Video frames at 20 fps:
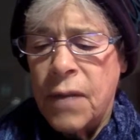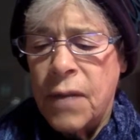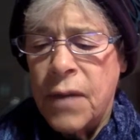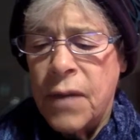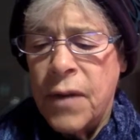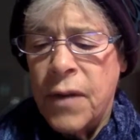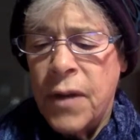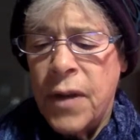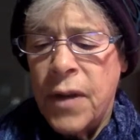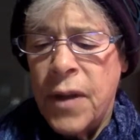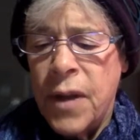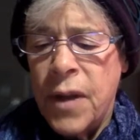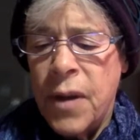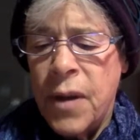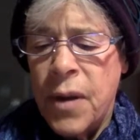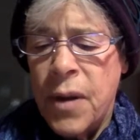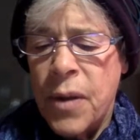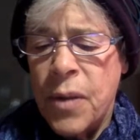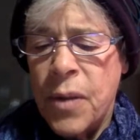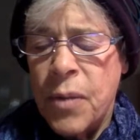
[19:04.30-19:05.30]
Verily thou
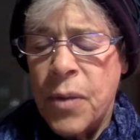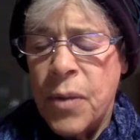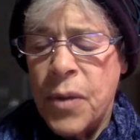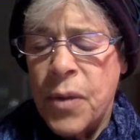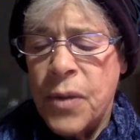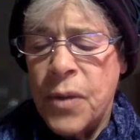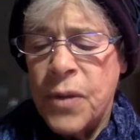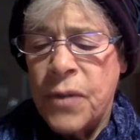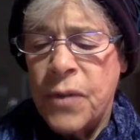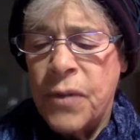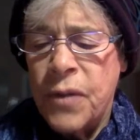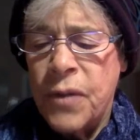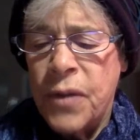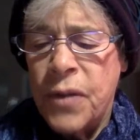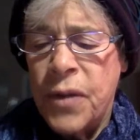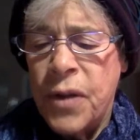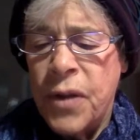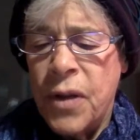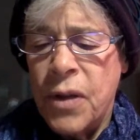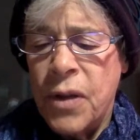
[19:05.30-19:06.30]
art the merciful,
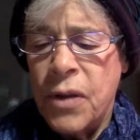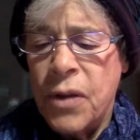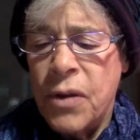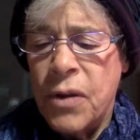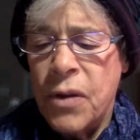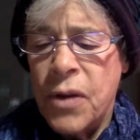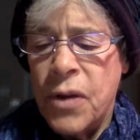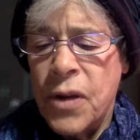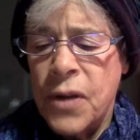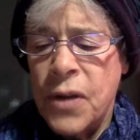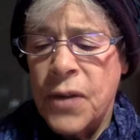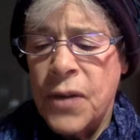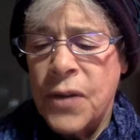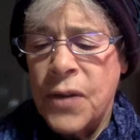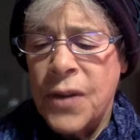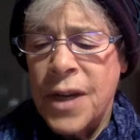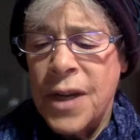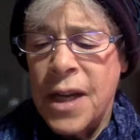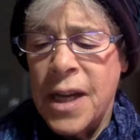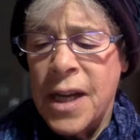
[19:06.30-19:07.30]
the all-glorious,
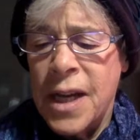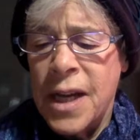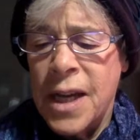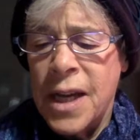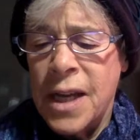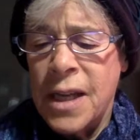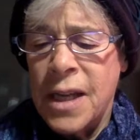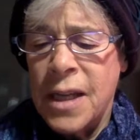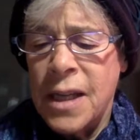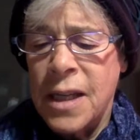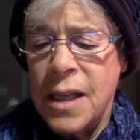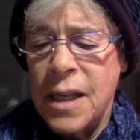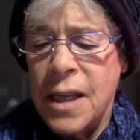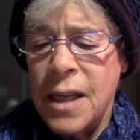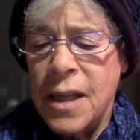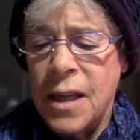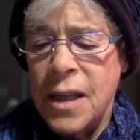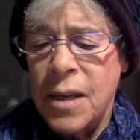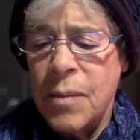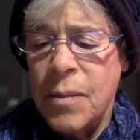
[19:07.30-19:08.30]
the kind,
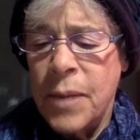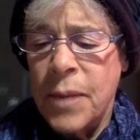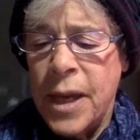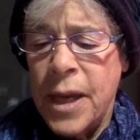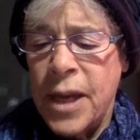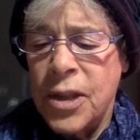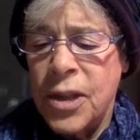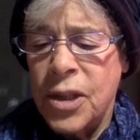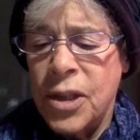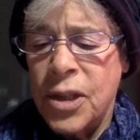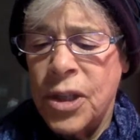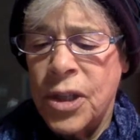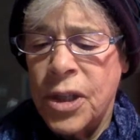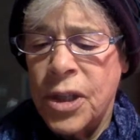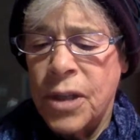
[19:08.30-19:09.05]
the compassionate.